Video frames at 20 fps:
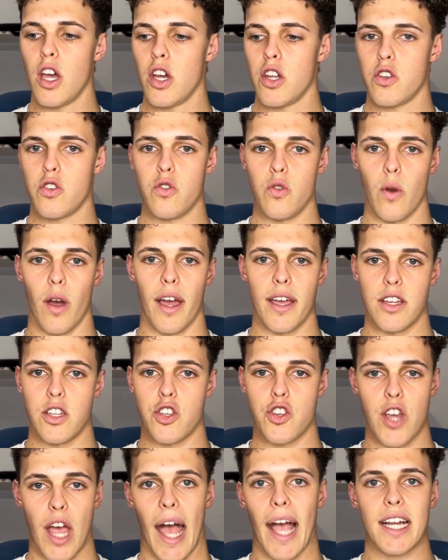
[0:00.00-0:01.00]
to a
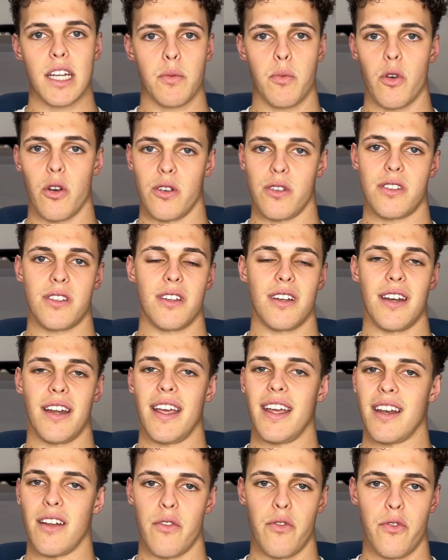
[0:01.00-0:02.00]
jacked person
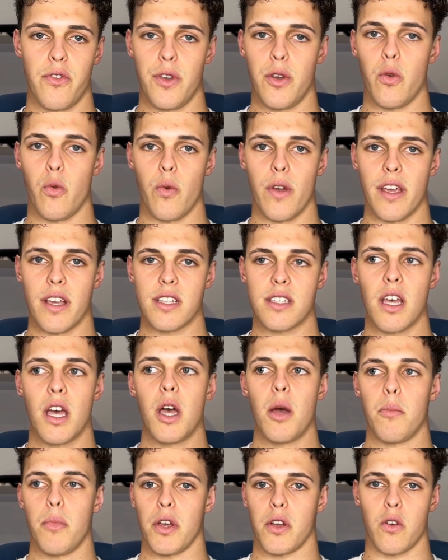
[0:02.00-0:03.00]
in a few weeks
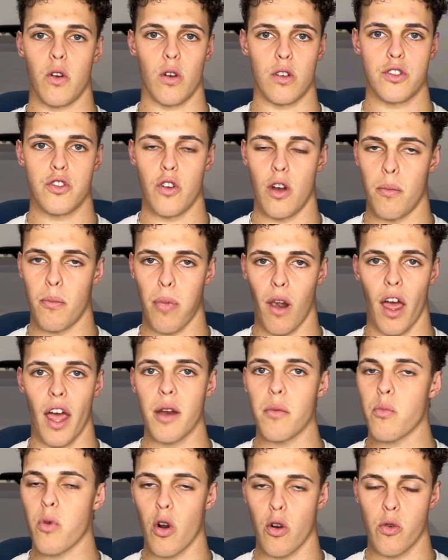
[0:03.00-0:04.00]
because you apply
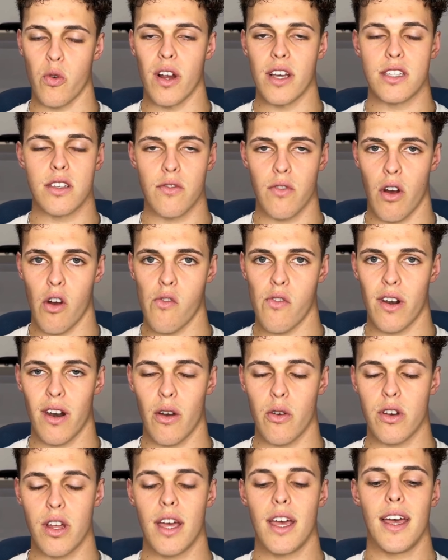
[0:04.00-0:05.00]
progressive
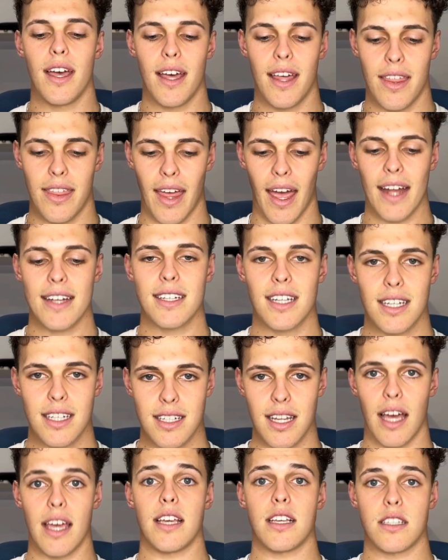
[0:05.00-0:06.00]
overload. That
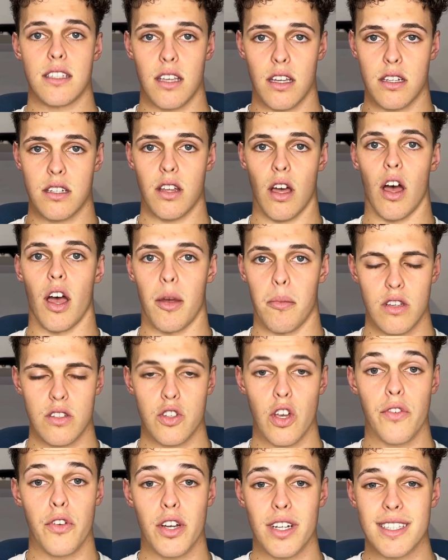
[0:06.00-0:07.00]
takes time. So
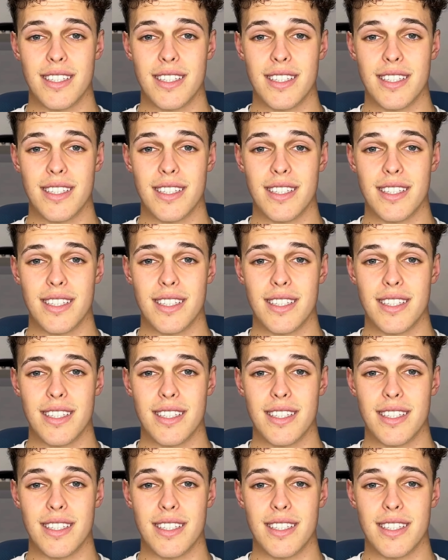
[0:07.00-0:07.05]
if you can